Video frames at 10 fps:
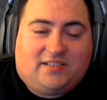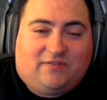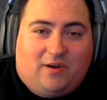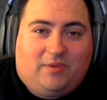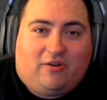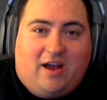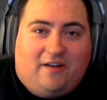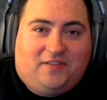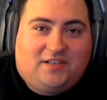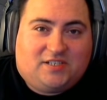from the
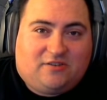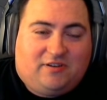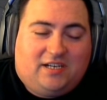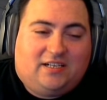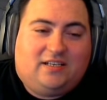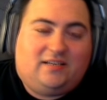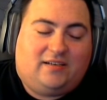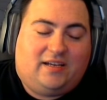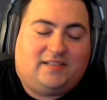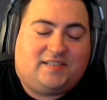crafting screen
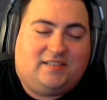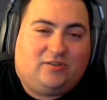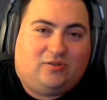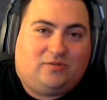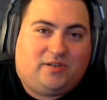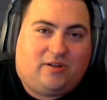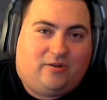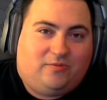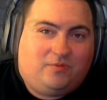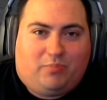and still,
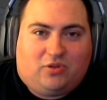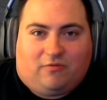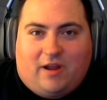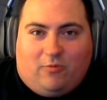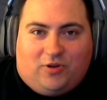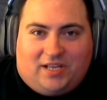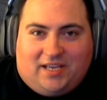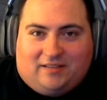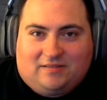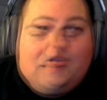put the right one
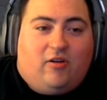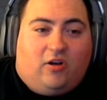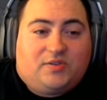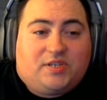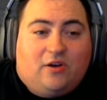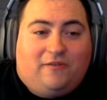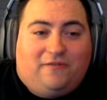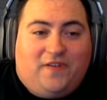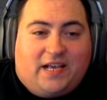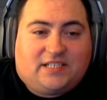in. Also,
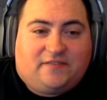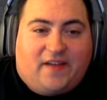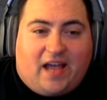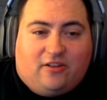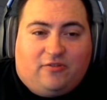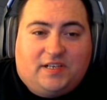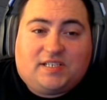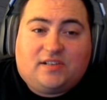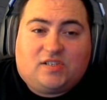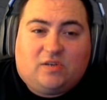fixed factories
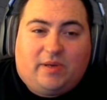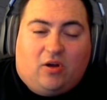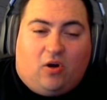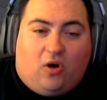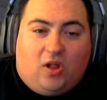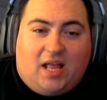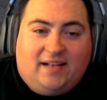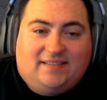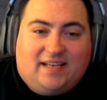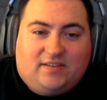consuming all
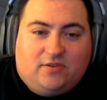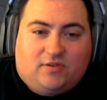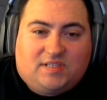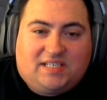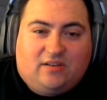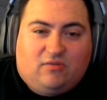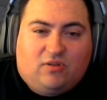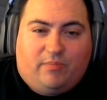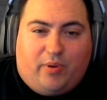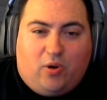identical single
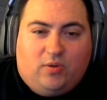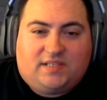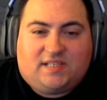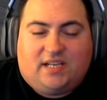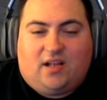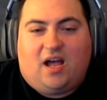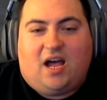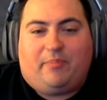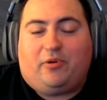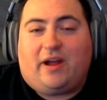components in a
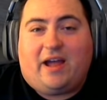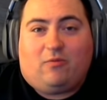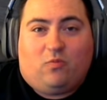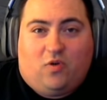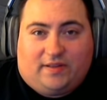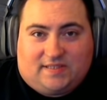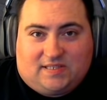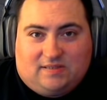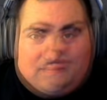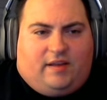hopper at
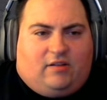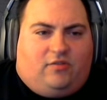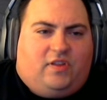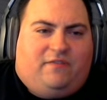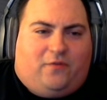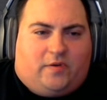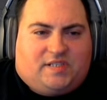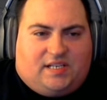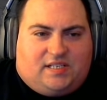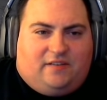once. Down under the
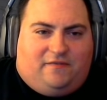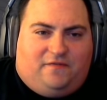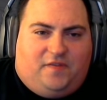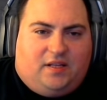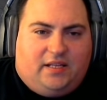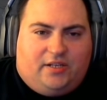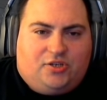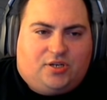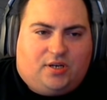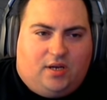Force-sensitive
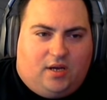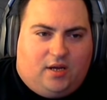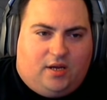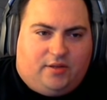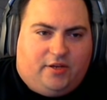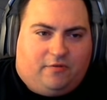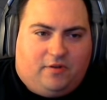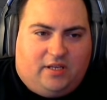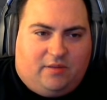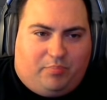village, the
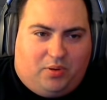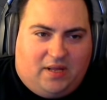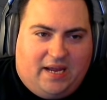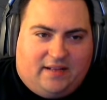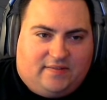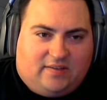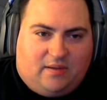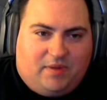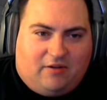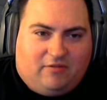Aurelian plant,
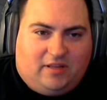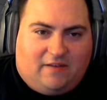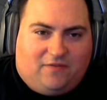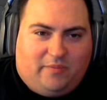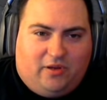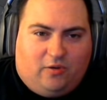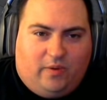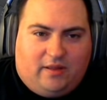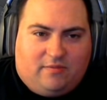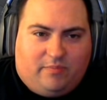I'm not really that familiar
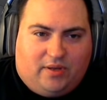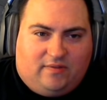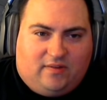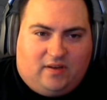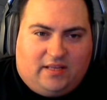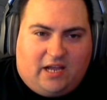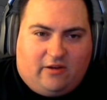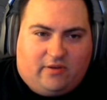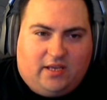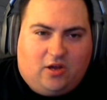with, but now
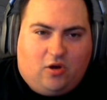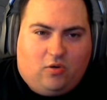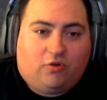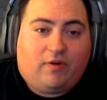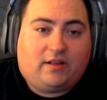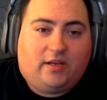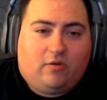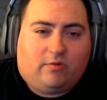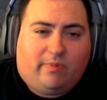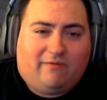can correctly
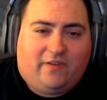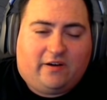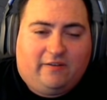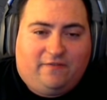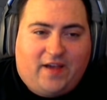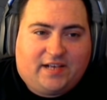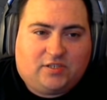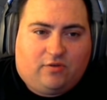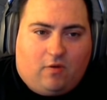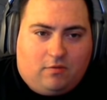go above very
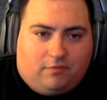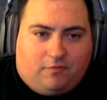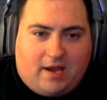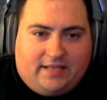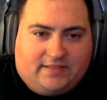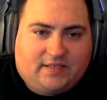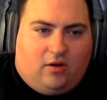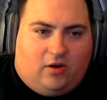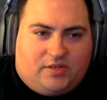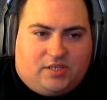fast growth rate.
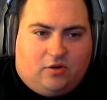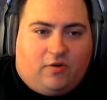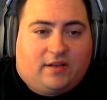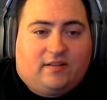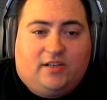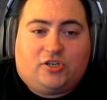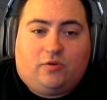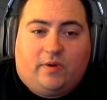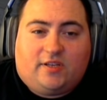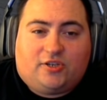Also corrected an issue
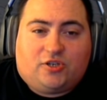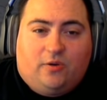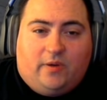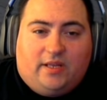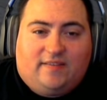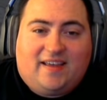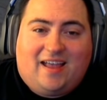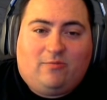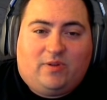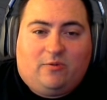with it showing
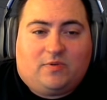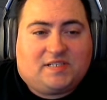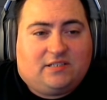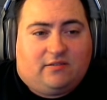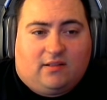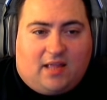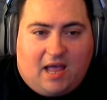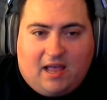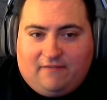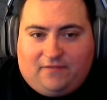dead when it was still
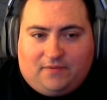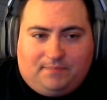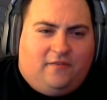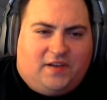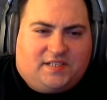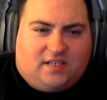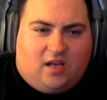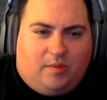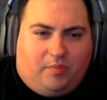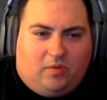alive. Fixed a
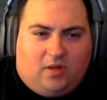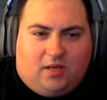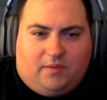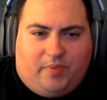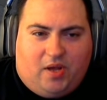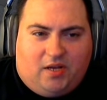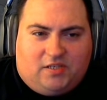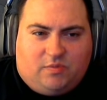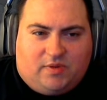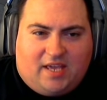couple
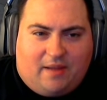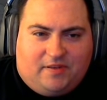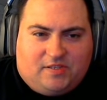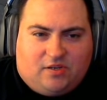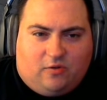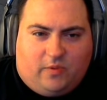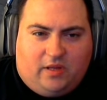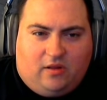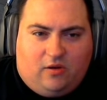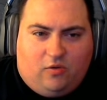bugs with Captain
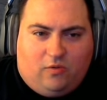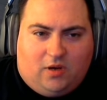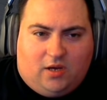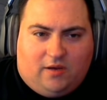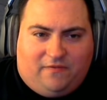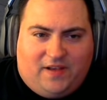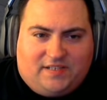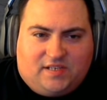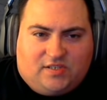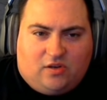Sarguilo
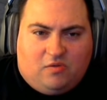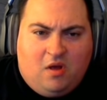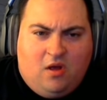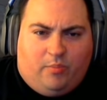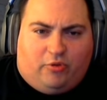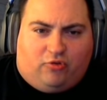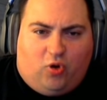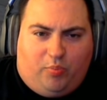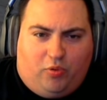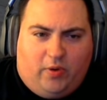phases, so
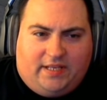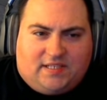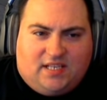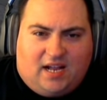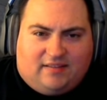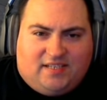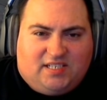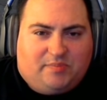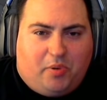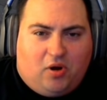patrol points not
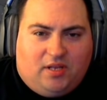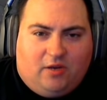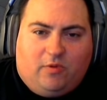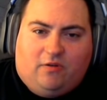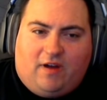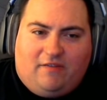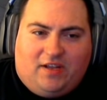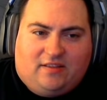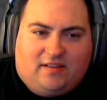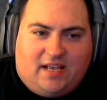despawning when arriving
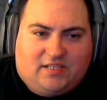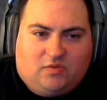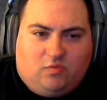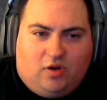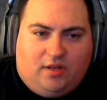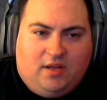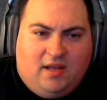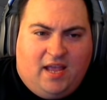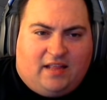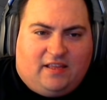at the next one,
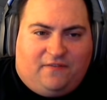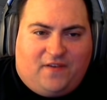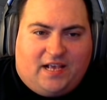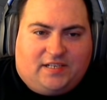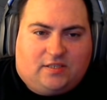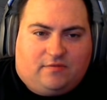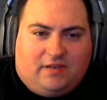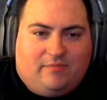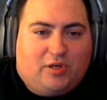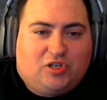and the Phase
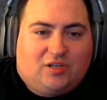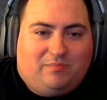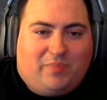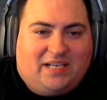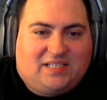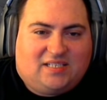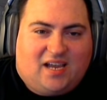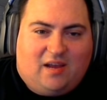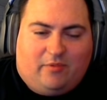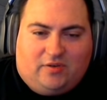3 mission base
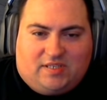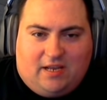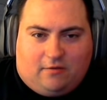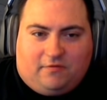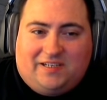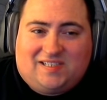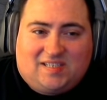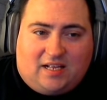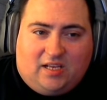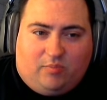timers now
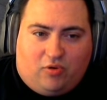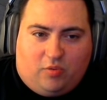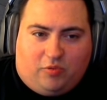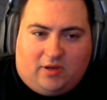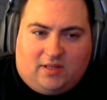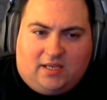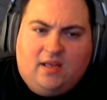resetting appropriately,